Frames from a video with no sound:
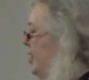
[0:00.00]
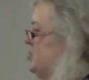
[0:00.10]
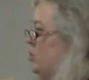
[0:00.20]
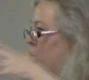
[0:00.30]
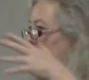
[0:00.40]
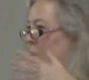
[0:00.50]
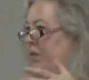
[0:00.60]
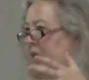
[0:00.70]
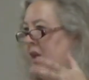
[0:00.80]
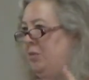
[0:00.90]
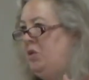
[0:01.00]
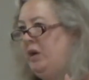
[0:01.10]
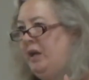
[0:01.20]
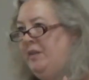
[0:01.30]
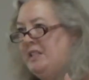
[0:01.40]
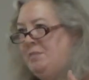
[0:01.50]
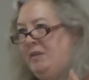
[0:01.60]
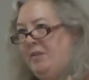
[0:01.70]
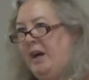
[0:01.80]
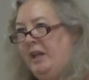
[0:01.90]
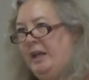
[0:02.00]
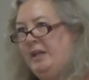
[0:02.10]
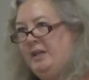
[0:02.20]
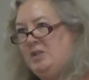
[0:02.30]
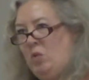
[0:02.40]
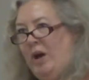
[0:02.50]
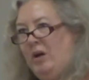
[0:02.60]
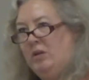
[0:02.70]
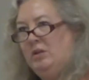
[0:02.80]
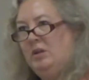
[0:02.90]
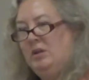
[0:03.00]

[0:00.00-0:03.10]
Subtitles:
but also work with the community that's been violated as well.